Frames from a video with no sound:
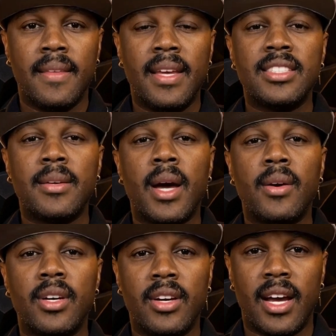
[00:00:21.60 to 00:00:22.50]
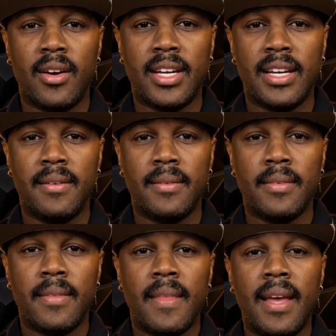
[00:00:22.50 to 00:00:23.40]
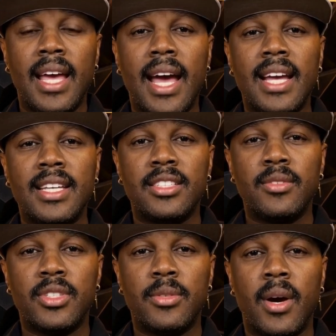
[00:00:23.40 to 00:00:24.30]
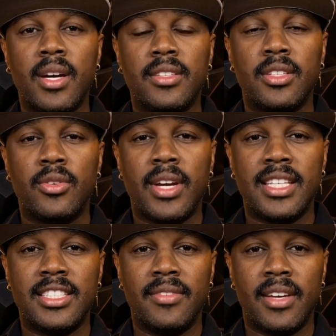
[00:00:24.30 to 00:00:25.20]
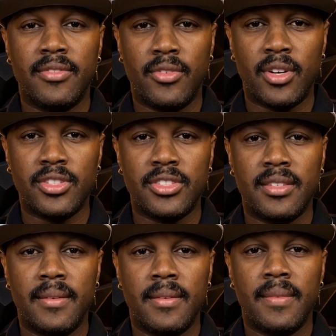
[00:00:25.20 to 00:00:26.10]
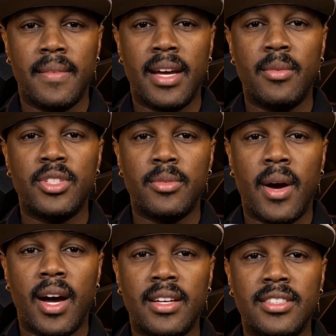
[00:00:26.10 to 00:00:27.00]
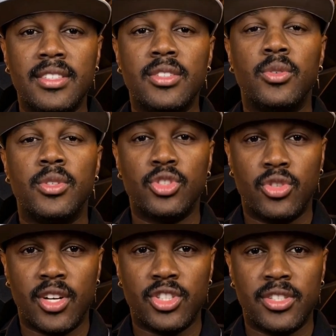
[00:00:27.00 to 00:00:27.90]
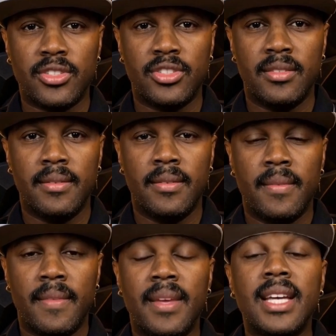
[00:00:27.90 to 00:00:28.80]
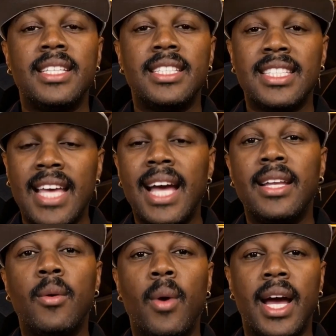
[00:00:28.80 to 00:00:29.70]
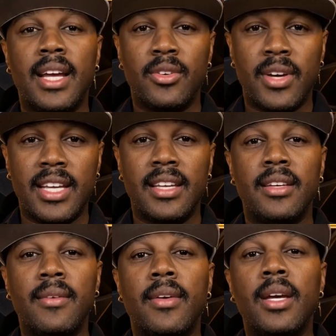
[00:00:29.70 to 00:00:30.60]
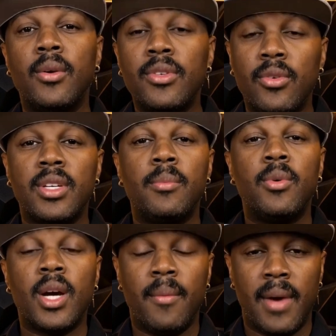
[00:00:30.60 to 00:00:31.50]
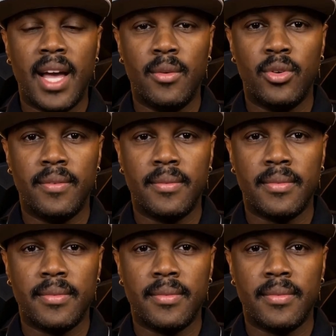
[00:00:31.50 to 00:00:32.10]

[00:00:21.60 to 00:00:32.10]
It's about clarity. AI doesn't respond to creativity first. It responds to instructions. That's exactly why I created the Veo3 Prompt Bible.